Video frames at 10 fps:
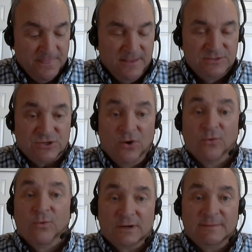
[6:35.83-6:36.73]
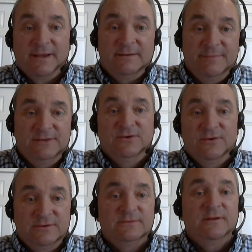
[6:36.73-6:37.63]
So what am I going to be
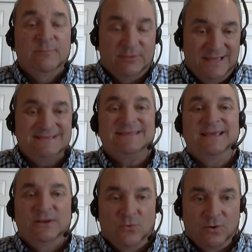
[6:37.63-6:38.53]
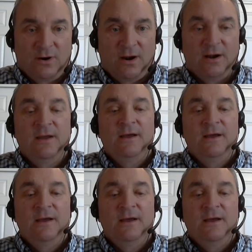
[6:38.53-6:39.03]
doing? Placing an order